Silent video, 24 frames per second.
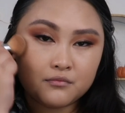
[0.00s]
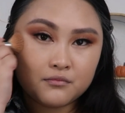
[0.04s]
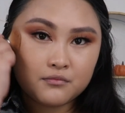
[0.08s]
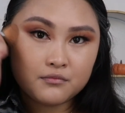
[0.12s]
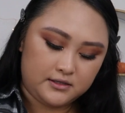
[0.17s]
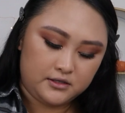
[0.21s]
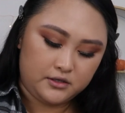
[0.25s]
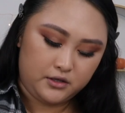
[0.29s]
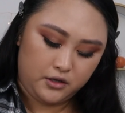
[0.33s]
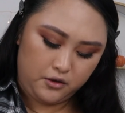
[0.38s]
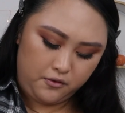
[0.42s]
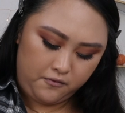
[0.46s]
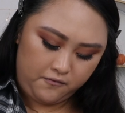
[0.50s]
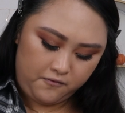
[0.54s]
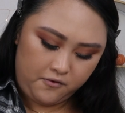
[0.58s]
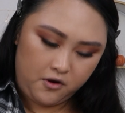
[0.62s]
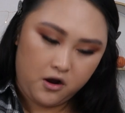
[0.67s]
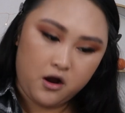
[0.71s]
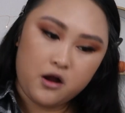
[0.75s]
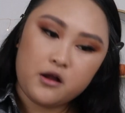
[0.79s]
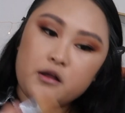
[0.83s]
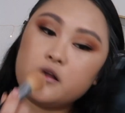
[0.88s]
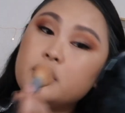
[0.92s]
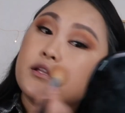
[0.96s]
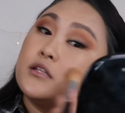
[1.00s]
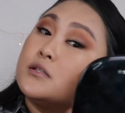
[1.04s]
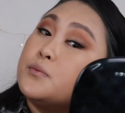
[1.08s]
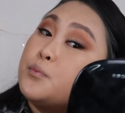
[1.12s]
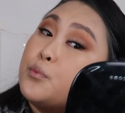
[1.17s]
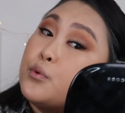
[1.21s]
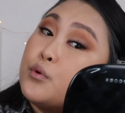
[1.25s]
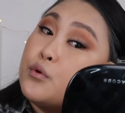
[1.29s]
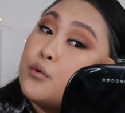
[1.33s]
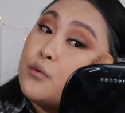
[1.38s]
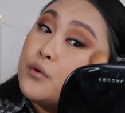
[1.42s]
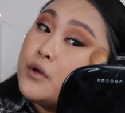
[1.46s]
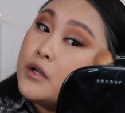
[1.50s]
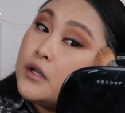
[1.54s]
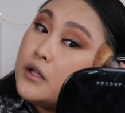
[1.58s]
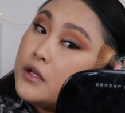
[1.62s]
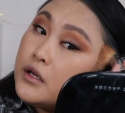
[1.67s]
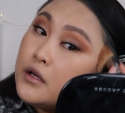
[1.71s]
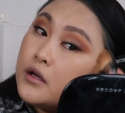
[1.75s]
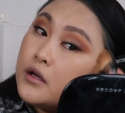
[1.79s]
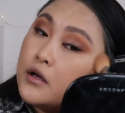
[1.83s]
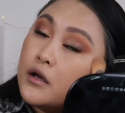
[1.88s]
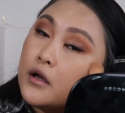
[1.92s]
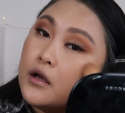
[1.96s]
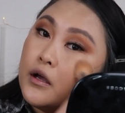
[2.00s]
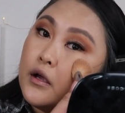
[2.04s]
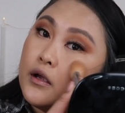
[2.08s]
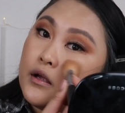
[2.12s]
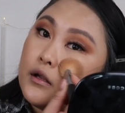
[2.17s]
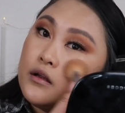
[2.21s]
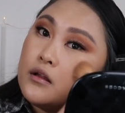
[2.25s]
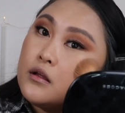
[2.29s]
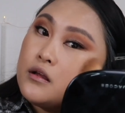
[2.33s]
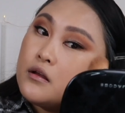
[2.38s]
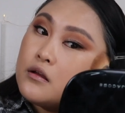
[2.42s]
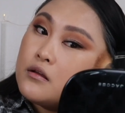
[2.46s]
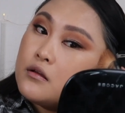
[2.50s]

So far, it's pretty good.